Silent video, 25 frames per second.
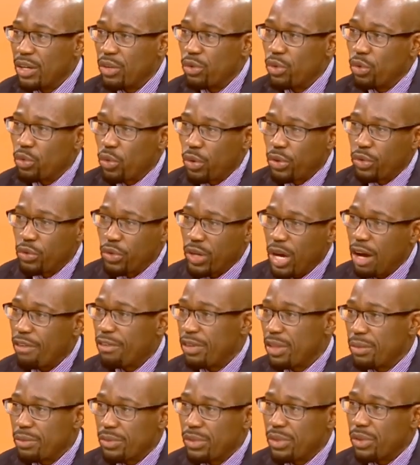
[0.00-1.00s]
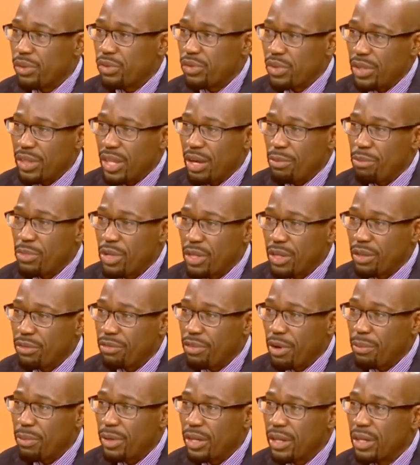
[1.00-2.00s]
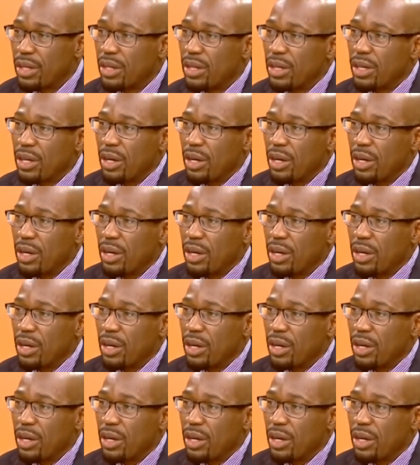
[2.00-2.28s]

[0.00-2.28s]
not only to cover themselves and their immediate family,